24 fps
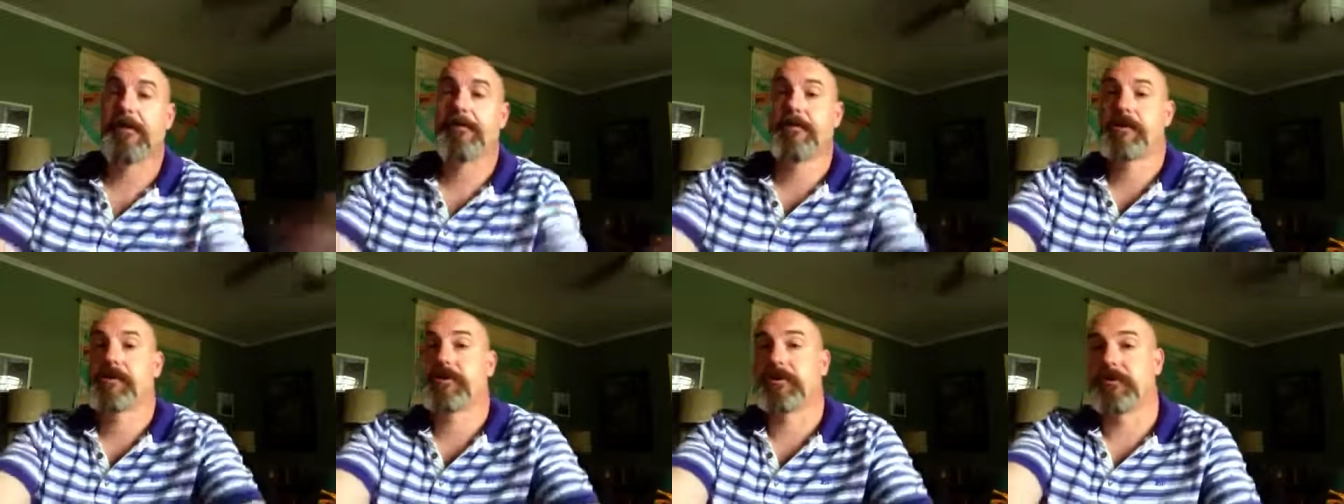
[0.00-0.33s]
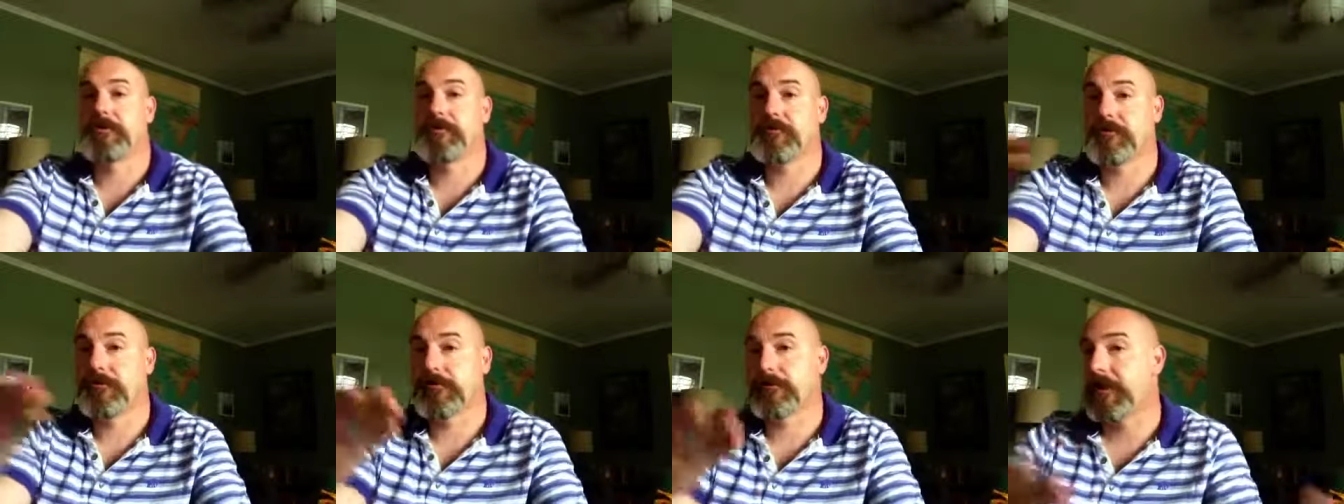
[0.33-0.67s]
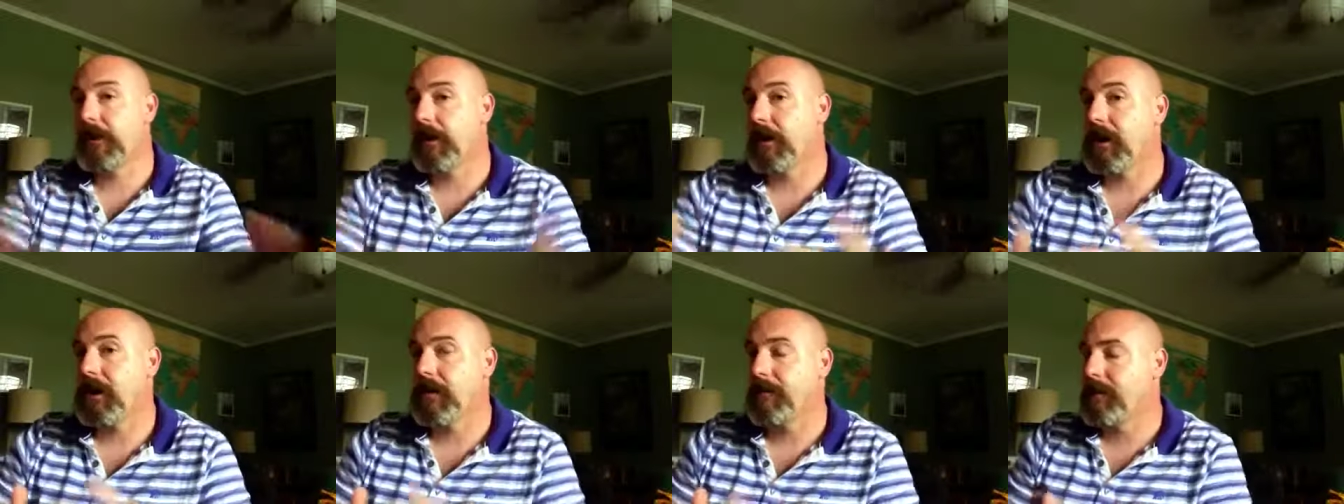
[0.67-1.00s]
I'm actually using
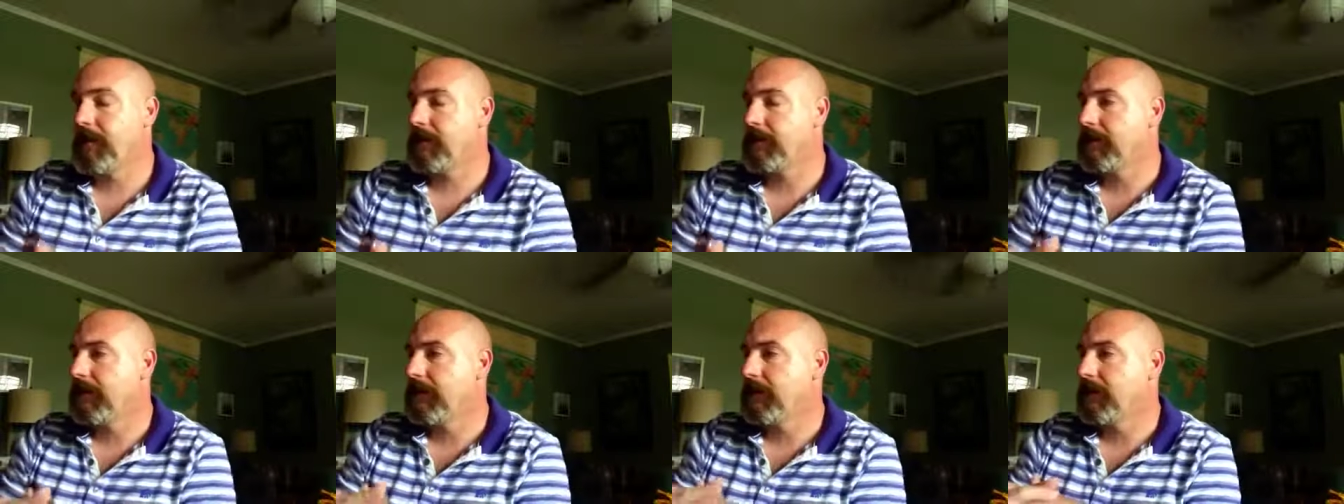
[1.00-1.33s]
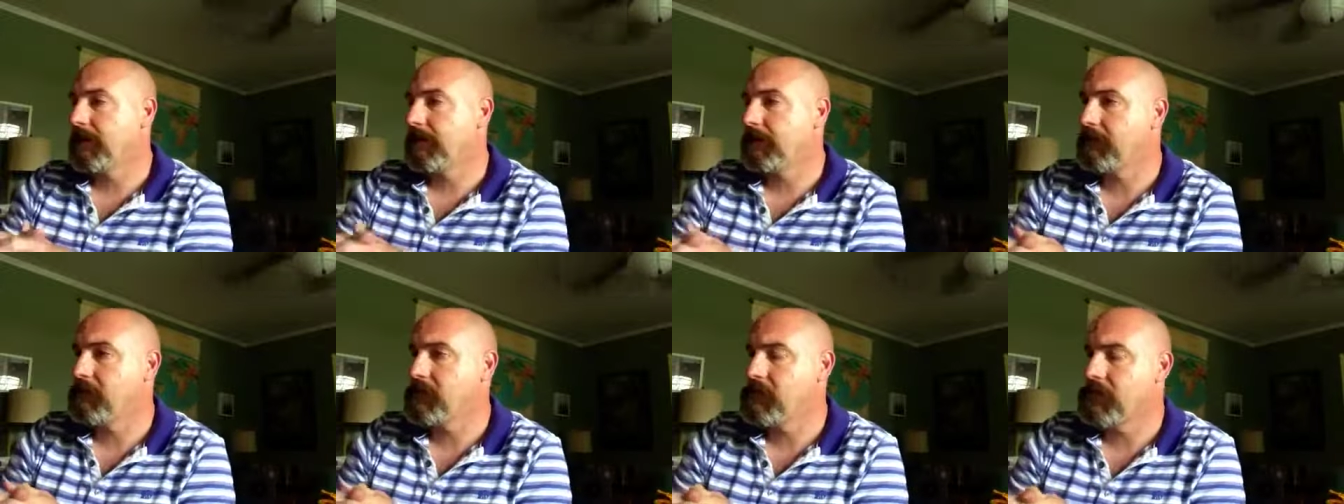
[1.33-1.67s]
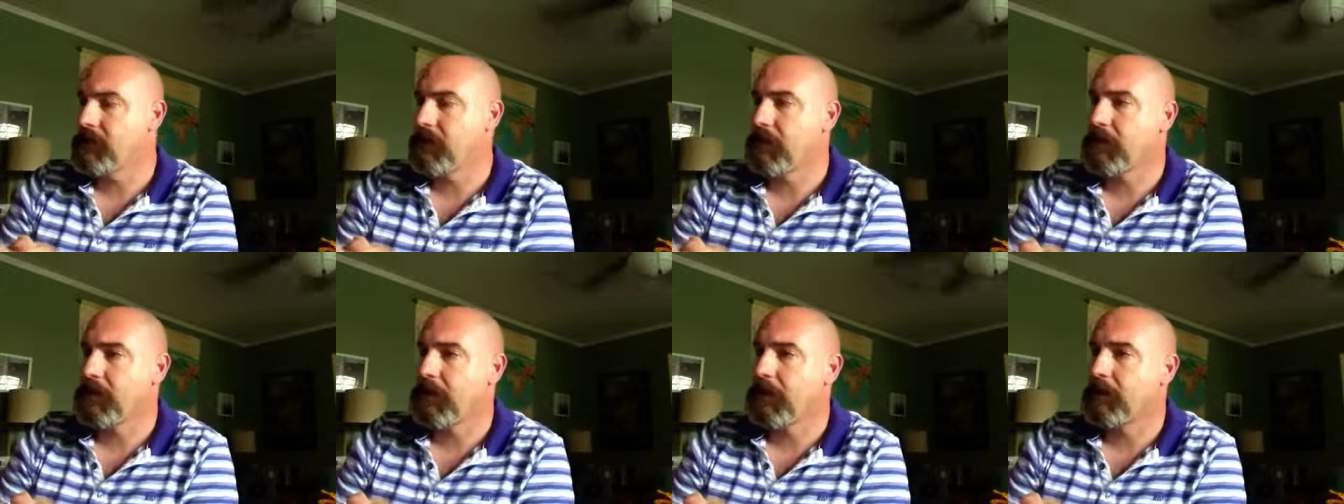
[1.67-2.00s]
my iPad right here if you didn't
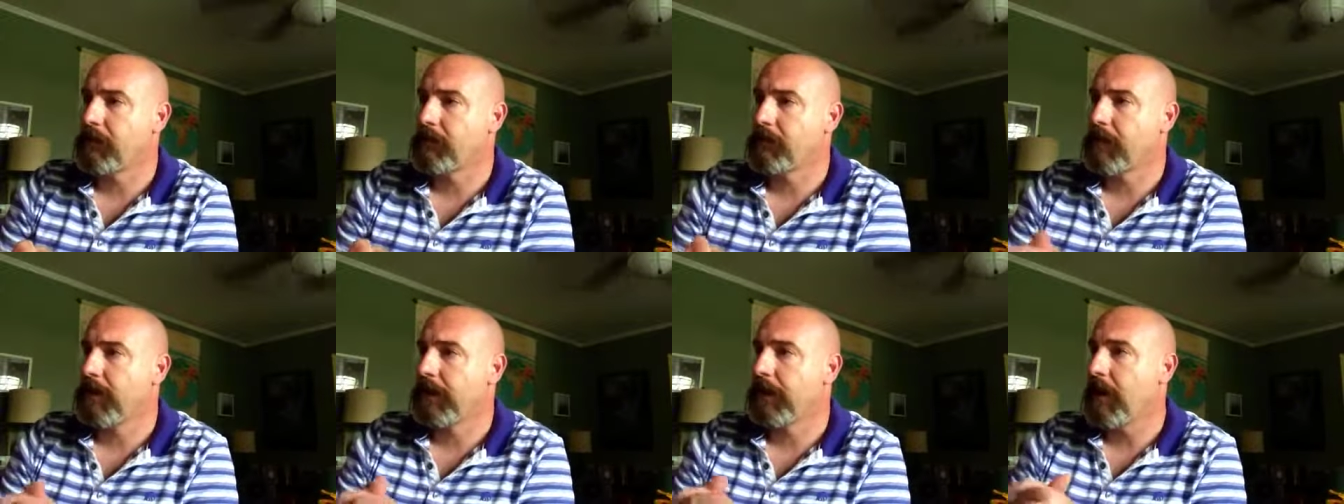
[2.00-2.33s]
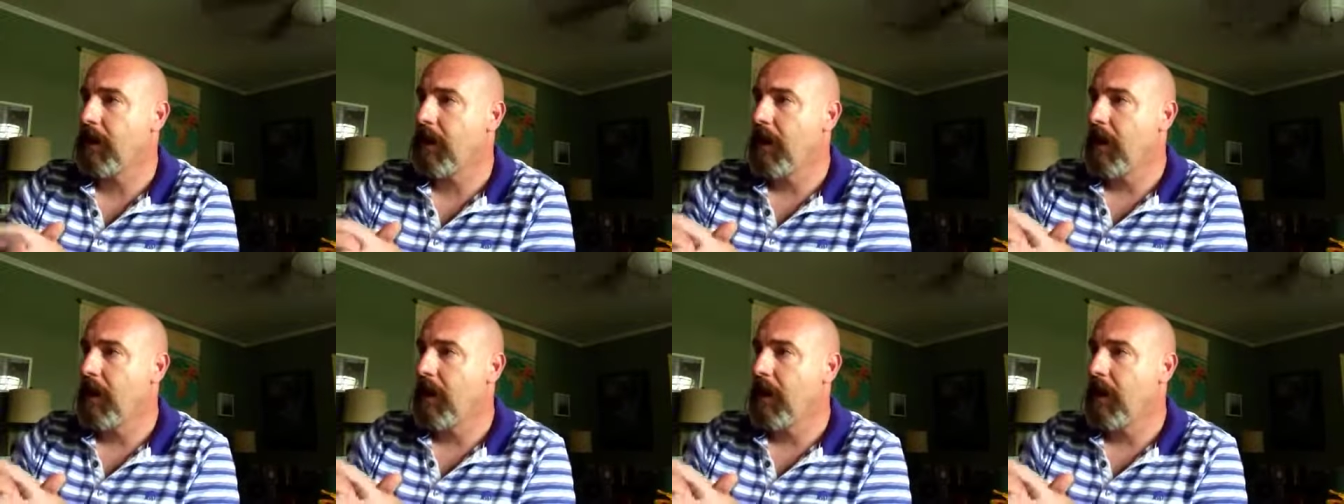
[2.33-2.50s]
know that already.